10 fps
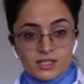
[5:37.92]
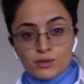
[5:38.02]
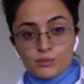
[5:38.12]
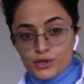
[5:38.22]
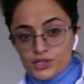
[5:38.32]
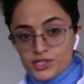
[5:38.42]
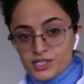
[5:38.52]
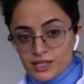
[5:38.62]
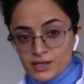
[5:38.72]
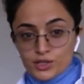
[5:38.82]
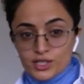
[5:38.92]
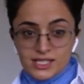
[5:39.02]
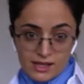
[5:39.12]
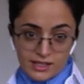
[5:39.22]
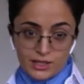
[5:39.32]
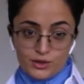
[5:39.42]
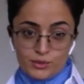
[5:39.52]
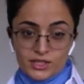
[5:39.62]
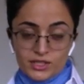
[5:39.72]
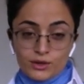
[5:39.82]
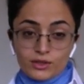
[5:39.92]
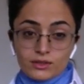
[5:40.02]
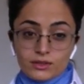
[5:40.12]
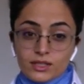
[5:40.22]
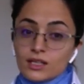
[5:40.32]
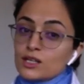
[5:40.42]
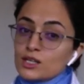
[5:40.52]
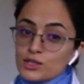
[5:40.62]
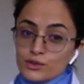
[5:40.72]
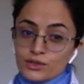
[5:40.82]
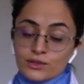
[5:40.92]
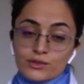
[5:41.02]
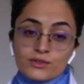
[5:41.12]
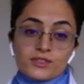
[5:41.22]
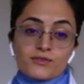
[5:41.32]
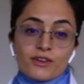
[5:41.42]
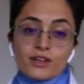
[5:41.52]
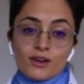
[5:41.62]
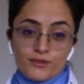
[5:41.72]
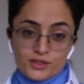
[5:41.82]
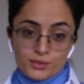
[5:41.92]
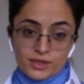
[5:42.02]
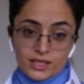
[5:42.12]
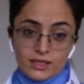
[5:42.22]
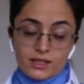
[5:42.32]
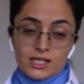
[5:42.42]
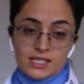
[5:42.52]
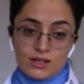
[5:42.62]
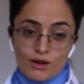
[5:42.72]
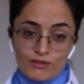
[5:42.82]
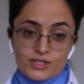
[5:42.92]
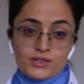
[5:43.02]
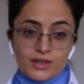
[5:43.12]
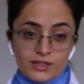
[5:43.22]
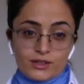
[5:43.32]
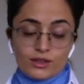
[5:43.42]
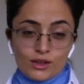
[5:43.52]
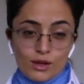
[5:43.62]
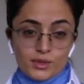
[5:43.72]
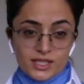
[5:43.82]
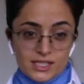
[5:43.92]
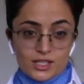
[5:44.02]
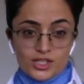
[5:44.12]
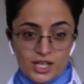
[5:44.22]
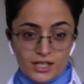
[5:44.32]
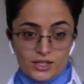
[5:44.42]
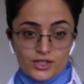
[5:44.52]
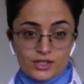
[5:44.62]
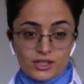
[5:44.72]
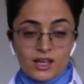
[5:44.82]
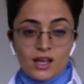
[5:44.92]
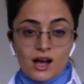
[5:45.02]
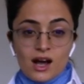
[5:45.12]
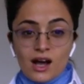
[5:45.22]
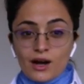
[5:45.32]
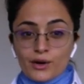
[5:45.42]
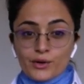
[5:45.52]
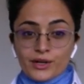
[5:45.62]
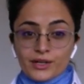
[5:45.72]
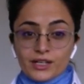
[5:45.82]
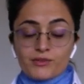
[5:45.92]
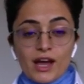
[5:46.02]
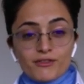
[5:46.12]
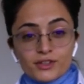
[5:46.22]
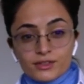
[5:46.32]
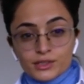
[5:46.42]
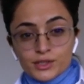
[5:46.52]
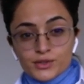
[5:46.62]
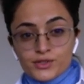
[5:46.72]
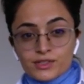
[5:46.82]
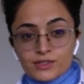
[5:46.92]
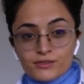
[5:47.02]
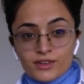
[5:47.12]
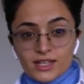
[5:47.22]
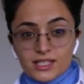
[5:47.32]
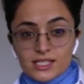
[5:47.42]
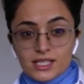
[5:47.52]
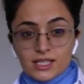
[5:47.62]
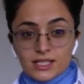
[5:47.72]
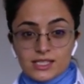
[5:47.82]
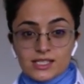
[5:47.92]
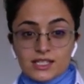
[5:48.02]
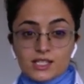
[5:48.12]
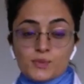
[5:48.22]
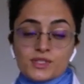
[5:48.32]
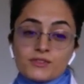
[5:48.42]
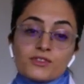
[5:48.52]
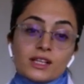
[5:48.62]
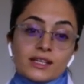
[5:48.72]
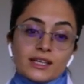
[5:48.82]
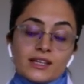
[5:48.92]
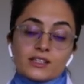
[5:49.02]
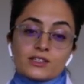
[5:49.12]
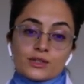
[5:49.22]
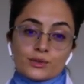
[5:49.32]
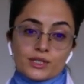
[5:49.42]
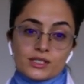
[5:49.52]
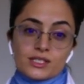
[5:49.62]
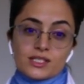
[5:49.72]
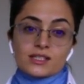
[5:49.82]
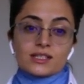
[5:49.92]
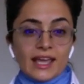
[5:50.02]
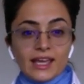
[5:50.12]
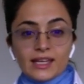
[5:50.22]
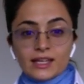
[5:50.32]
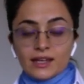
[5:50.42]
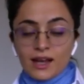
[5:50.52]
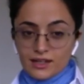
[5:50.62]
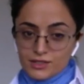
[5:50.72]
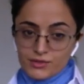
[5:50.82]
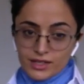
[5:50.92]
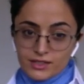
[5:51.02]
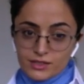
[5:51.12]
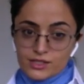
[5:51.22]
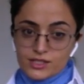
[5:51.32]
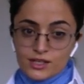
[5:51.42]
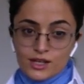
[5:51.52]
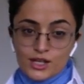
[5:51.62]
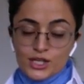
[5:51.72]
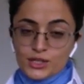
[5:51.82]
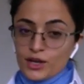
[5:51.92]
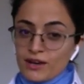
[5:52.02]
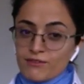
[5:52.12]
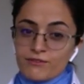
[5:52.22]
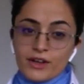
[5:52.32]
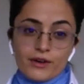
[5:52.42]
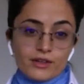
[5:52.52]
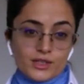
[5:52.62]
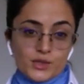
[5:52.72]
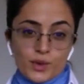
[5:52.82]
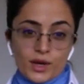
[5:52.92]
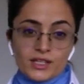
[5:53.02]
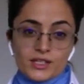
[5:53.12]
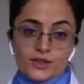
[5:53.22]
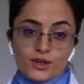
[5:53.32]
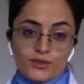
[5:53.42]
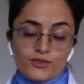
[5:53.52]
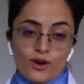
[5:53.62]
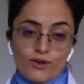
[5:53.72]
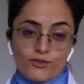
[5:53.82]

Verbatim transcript: in purchasing or selling your Bitcoin, you can do this very comfortably as a novice trader on Globitex Exchange. Our uh, graphical user interface is uh, specifically geared towards day and night traders. You have various ways of, of